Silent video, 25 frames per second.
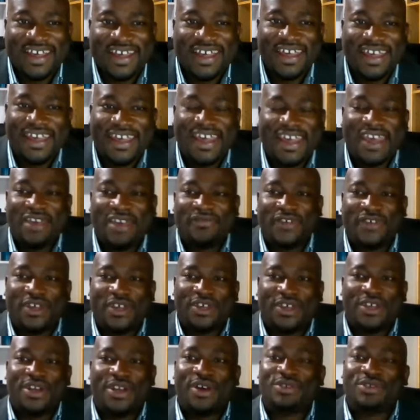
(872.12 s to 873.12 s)
If,
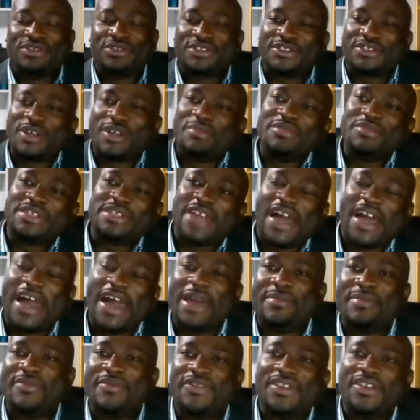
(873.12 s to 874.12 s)
you know,
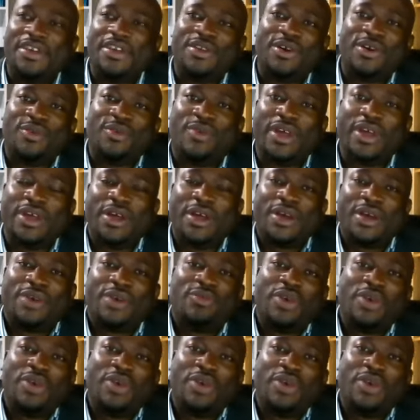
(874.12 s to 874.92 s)
sometimes, you know, we,